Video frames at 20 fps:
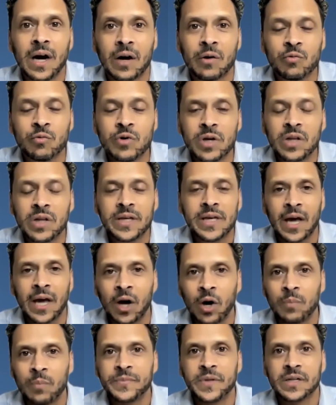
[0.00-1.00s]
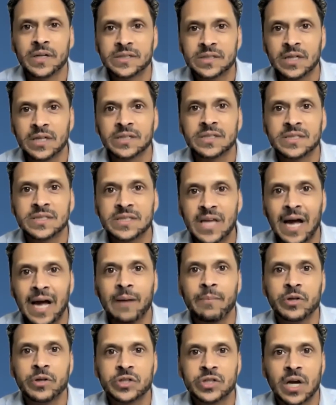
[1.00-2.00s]
really helped us
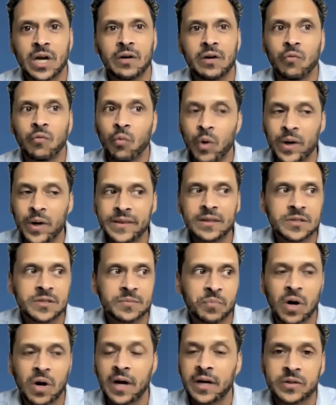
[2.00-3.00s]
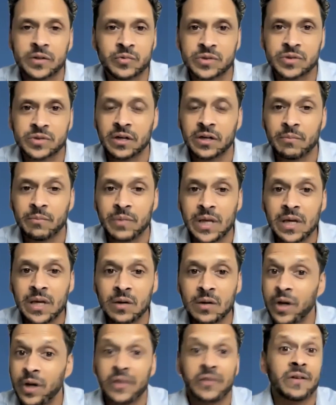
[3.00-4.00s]
establish kind of what this product was going to be
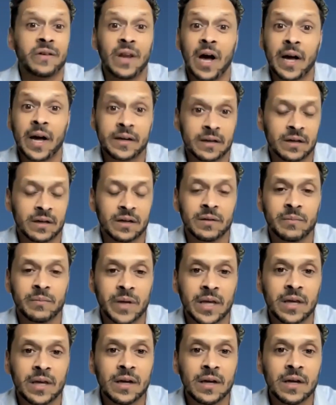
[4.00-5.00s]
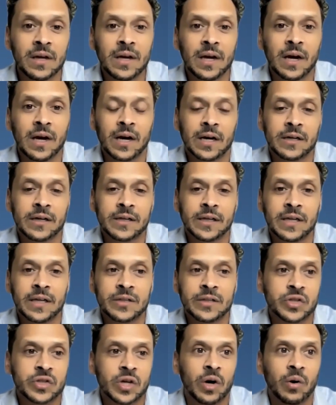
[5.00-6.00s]
and what it's not going to be.
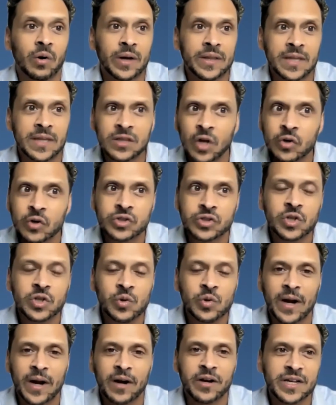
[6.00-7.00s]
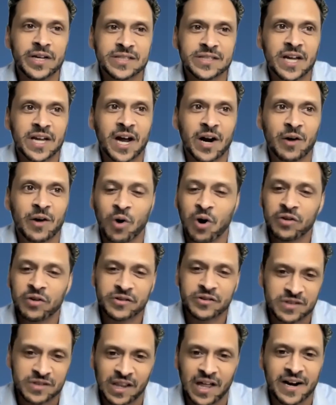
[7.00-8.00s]
And so I think those two areas I got wrong.
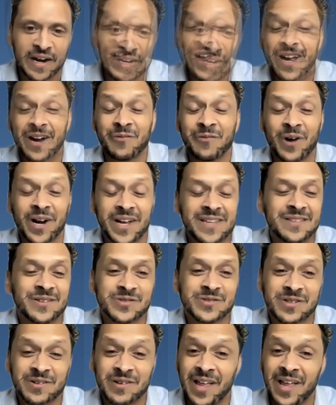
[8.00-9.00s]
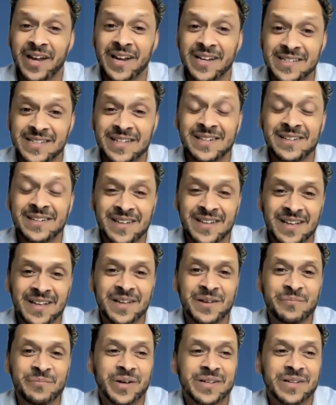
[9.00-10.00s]
There's a lot I got right. There's a lot I didn't,
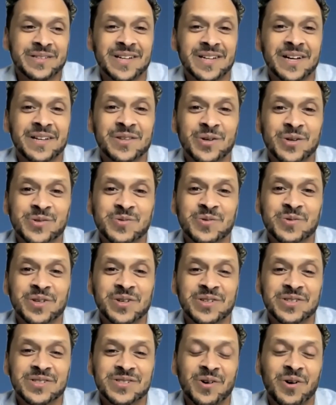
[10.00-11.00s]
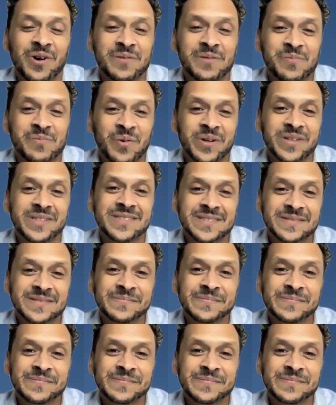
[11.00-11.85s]
but those were the good starting points.